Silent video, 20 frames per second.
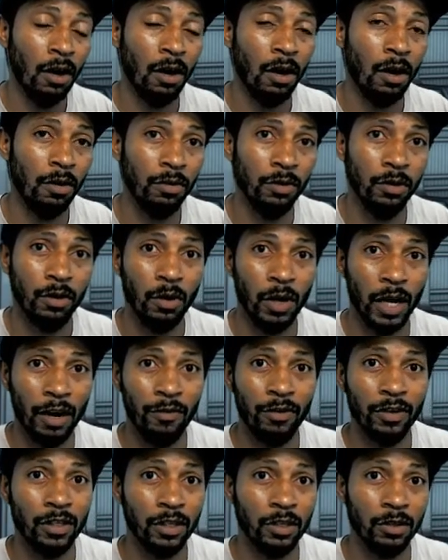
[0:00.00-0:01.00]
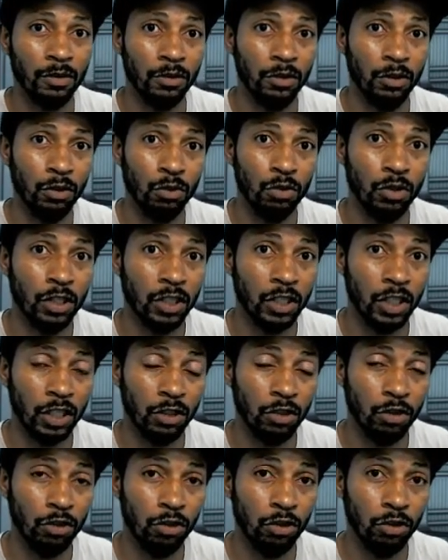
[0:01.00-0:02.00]
you know, every single usage that you
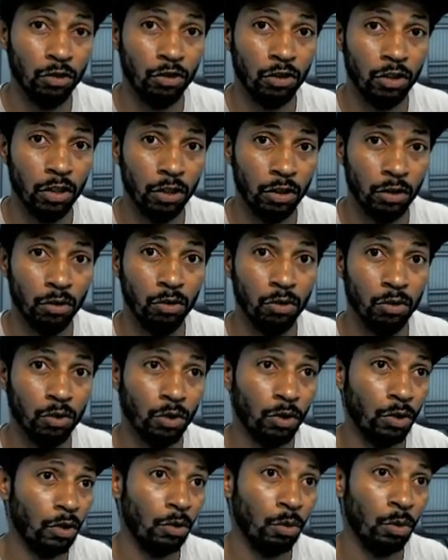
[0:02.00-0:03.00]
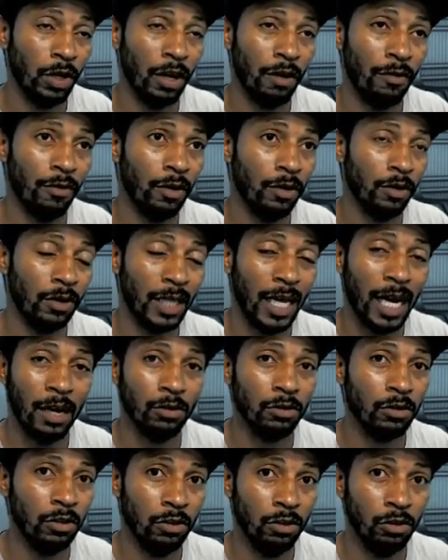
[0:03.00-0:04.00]
choose to use, or whatever, 1,000
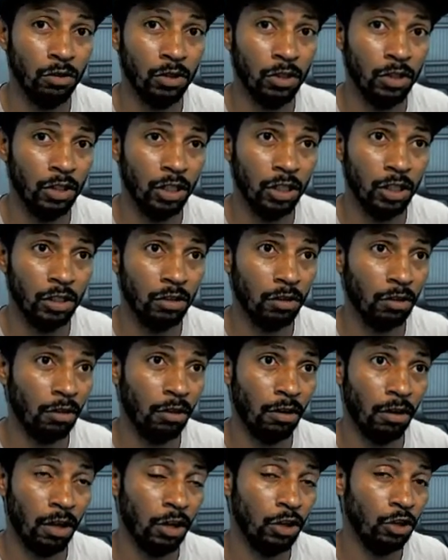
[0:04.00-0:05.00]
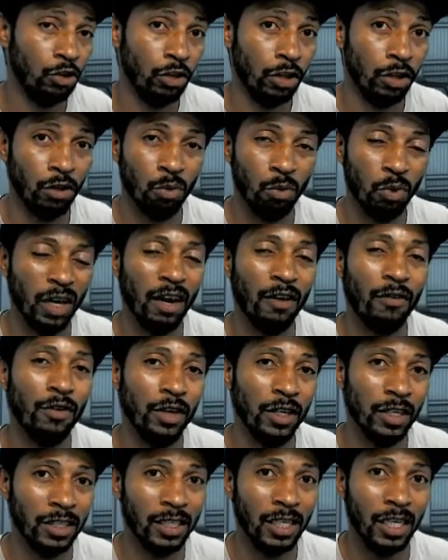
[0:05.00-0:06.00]
usages or 100, or whatever it
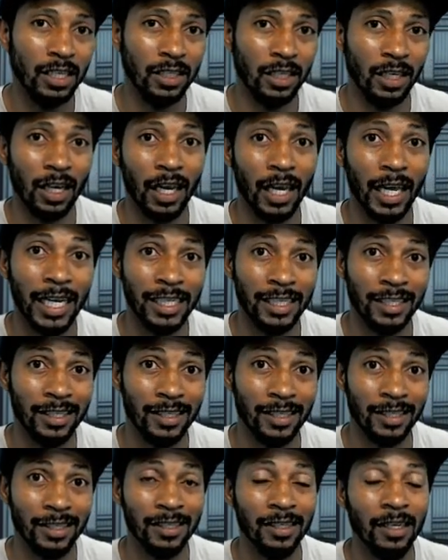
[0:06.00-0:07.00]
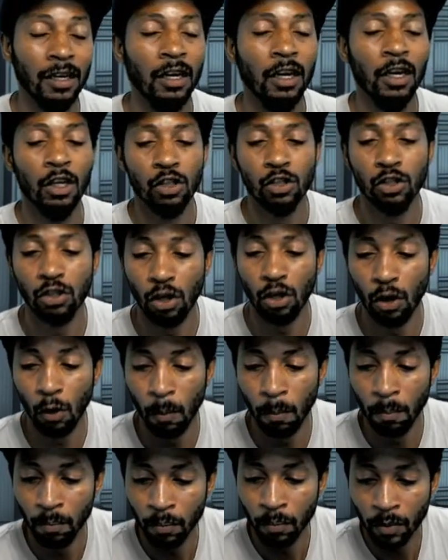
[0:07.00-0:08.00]
says in the license. So
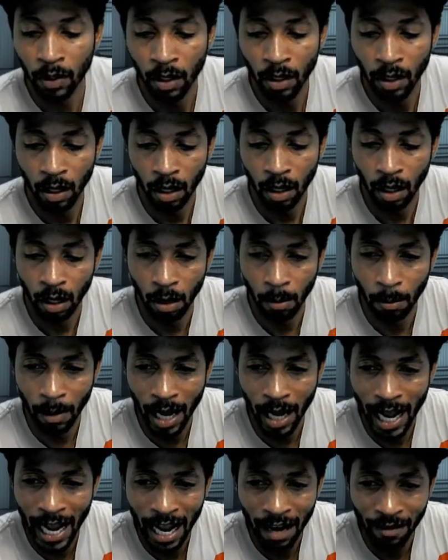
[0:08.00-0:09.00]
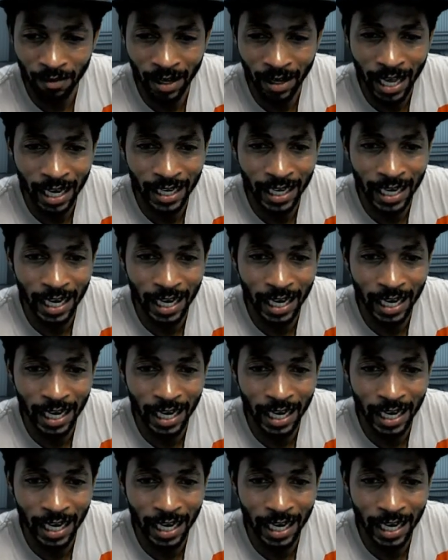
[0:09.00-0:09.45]
I have a lot of that